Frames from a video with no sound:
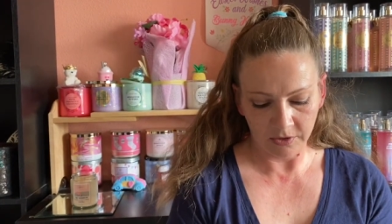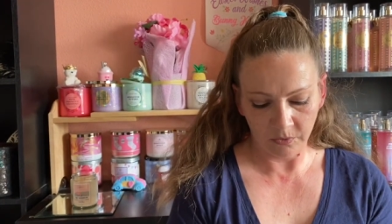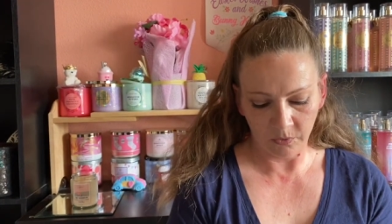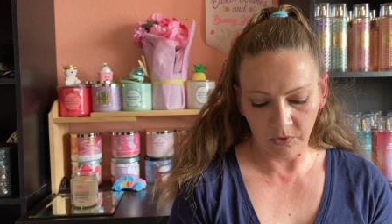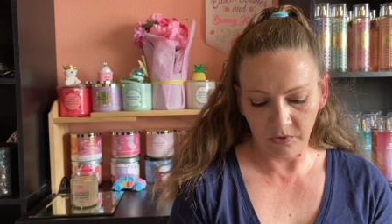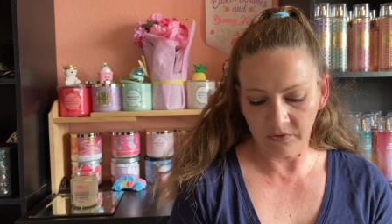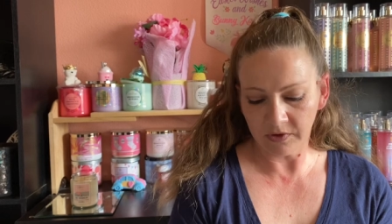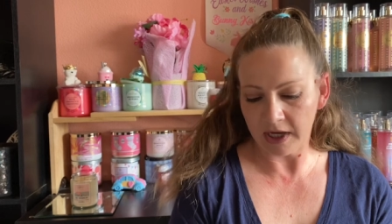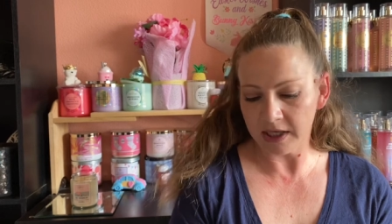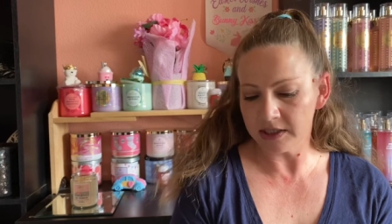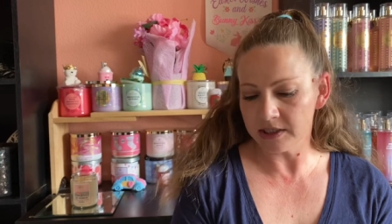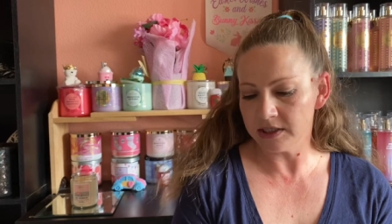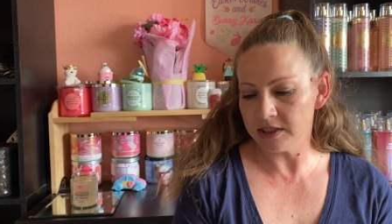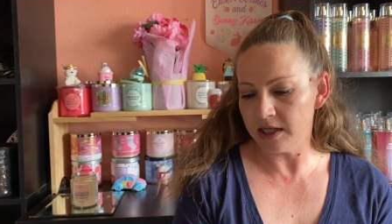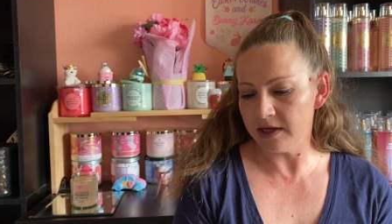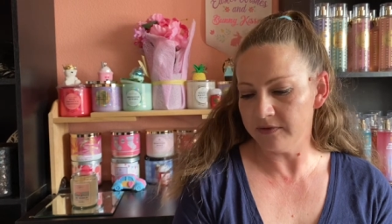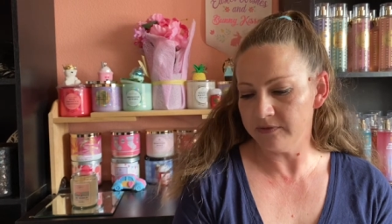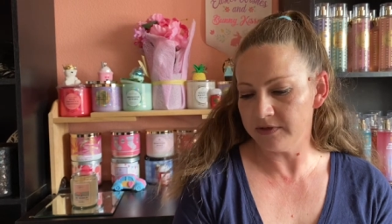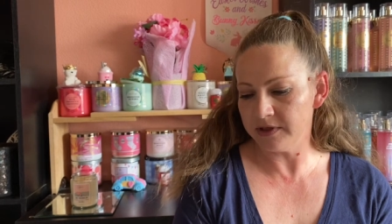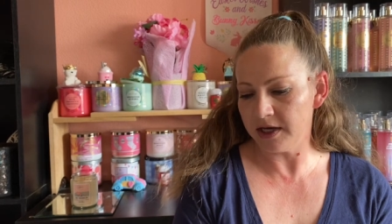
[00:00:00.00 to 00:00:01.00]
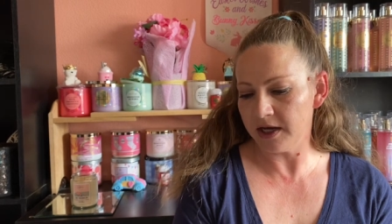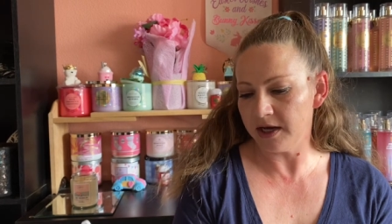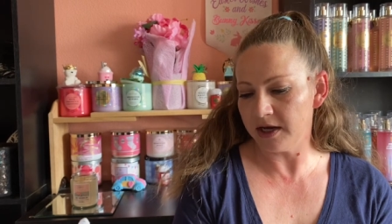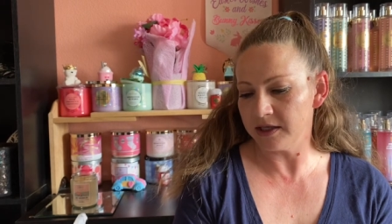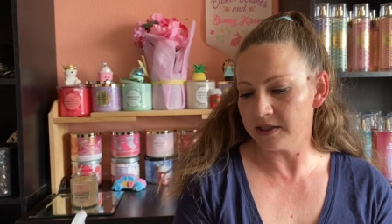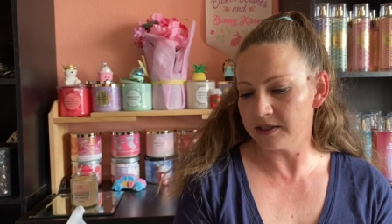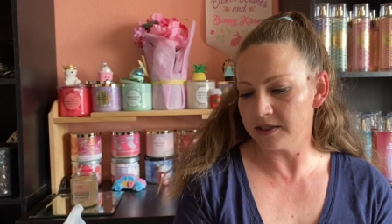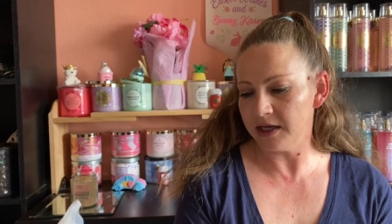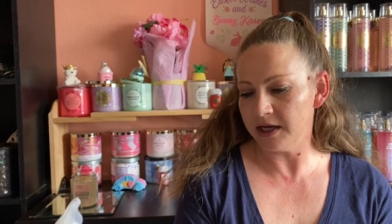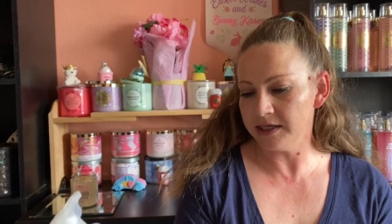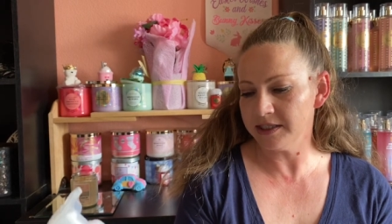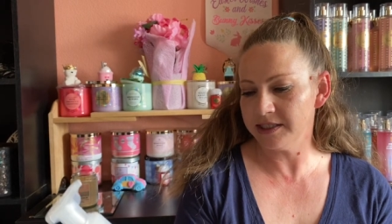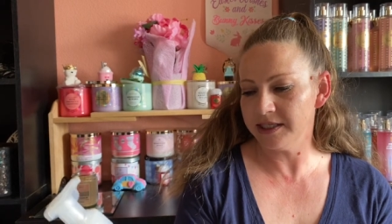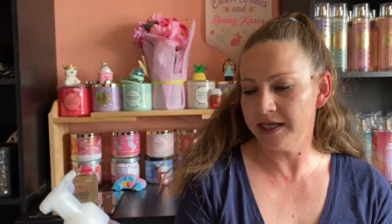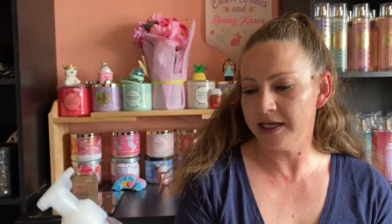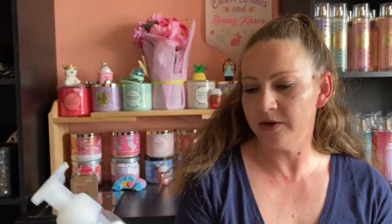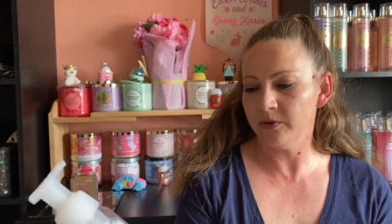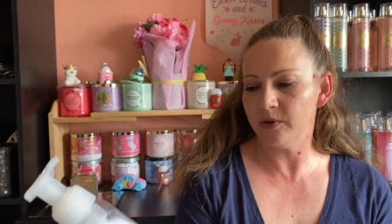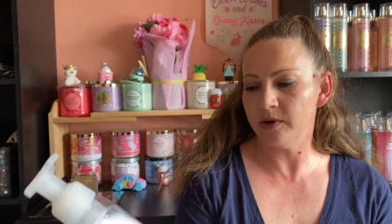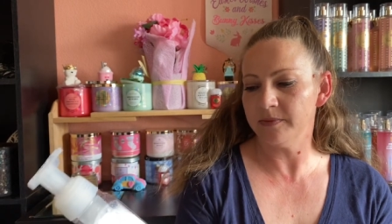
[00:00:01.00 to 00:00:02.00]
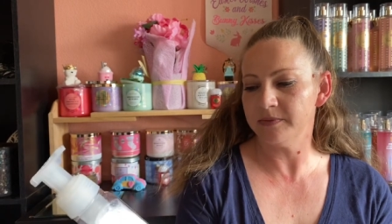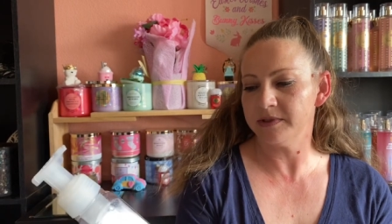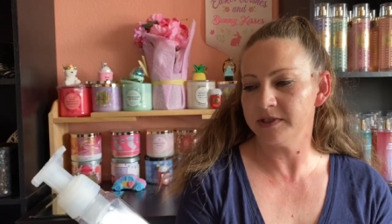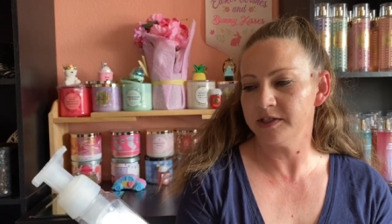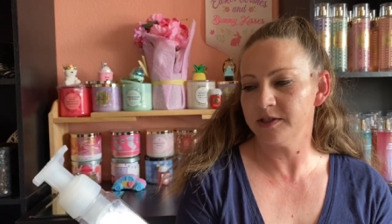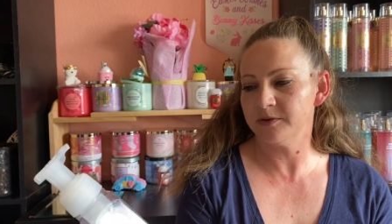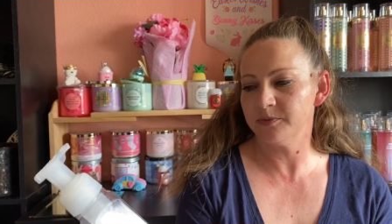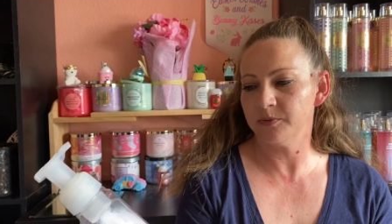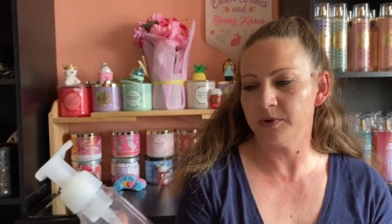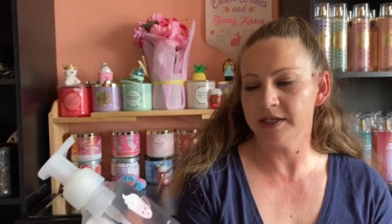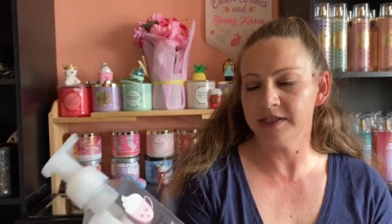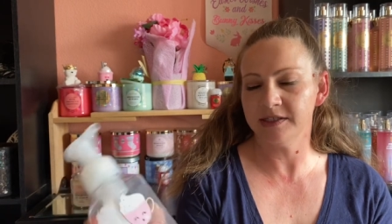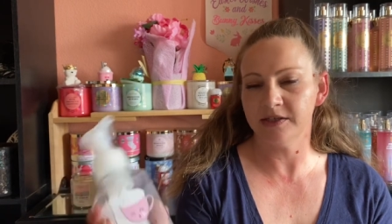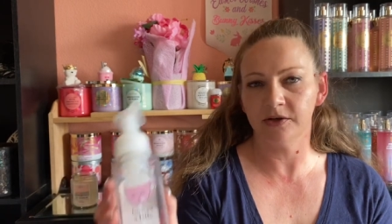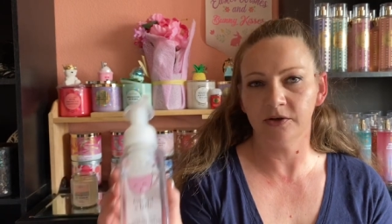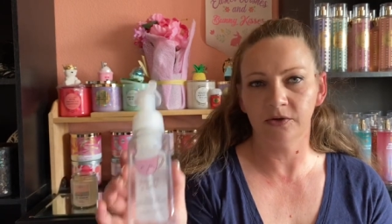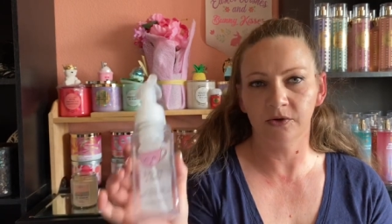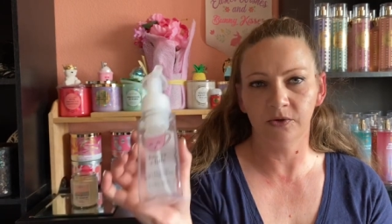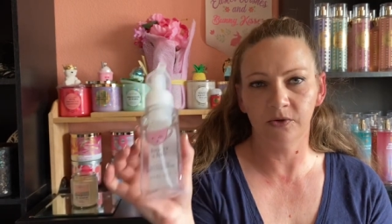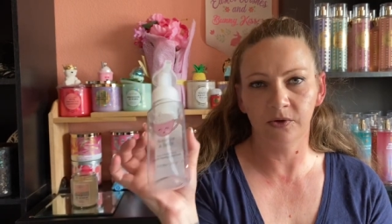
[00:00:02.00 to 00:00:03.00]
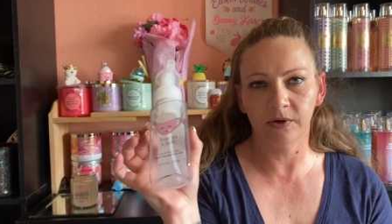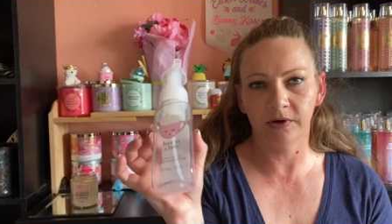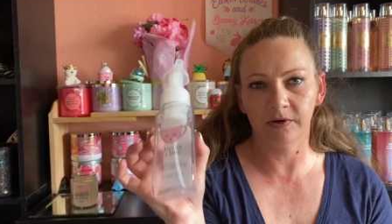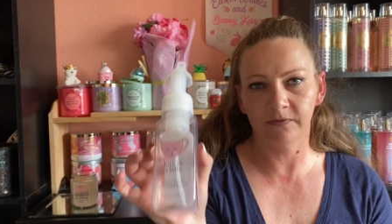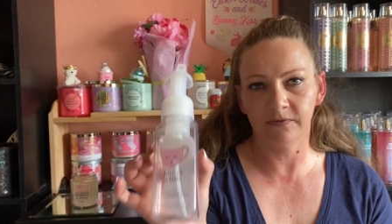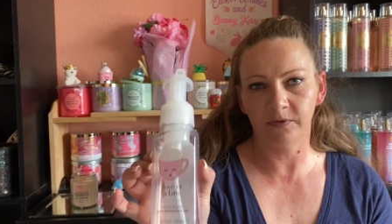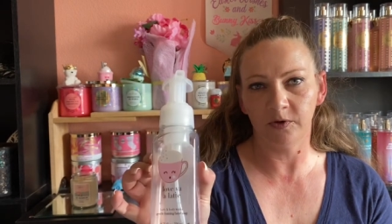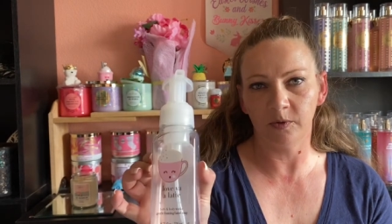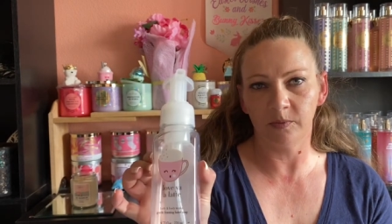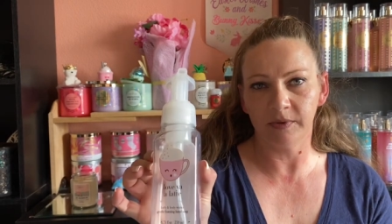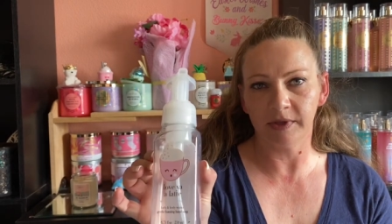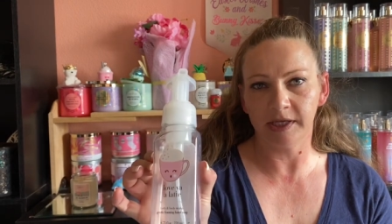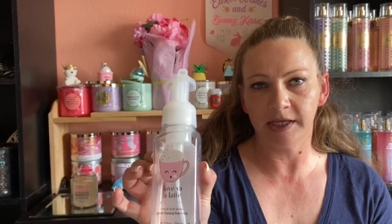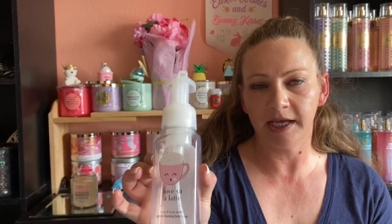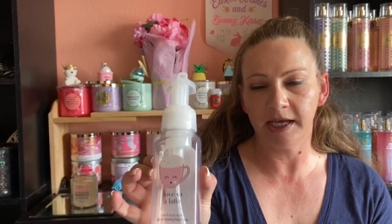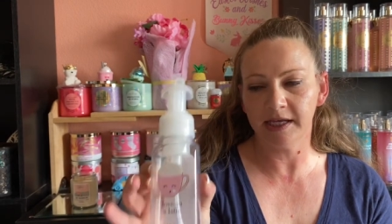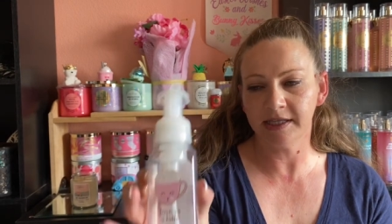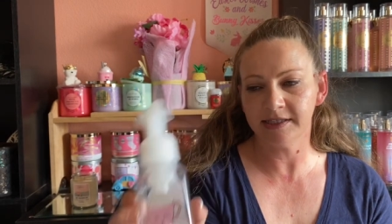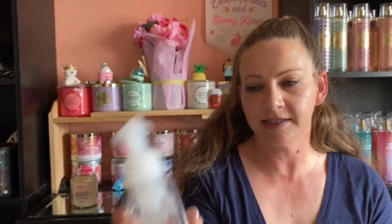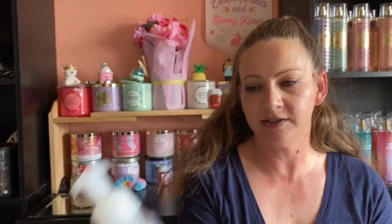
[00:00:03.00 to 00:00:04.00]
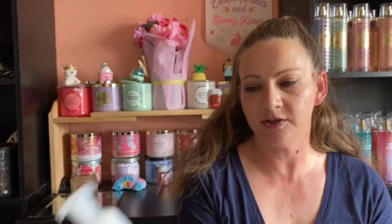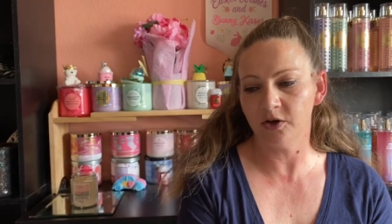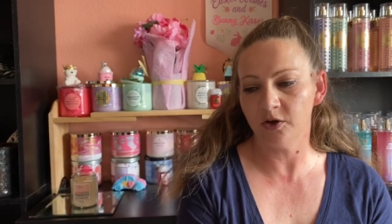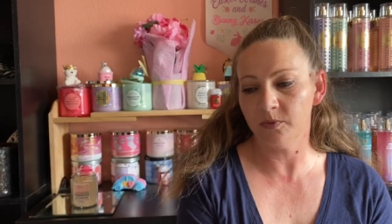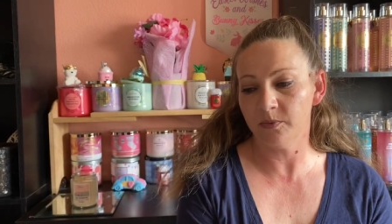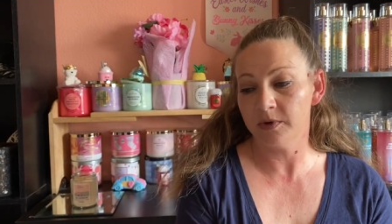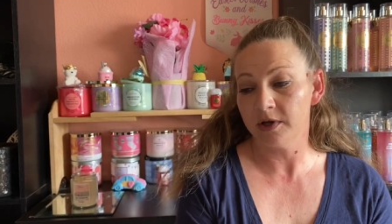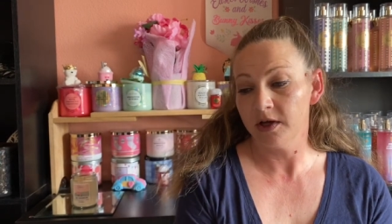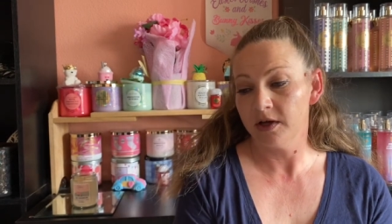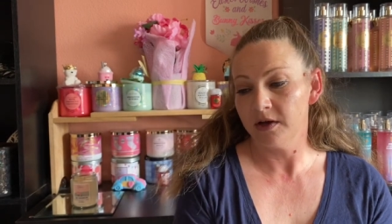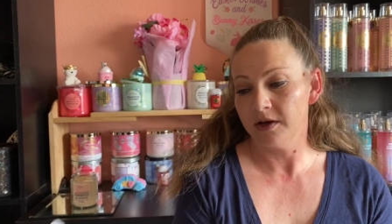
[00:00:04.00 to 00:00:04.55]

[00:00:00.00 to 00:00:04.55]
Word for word: we've got Love Ya, a Latte Whipped Espresso Foaming Hand Soap.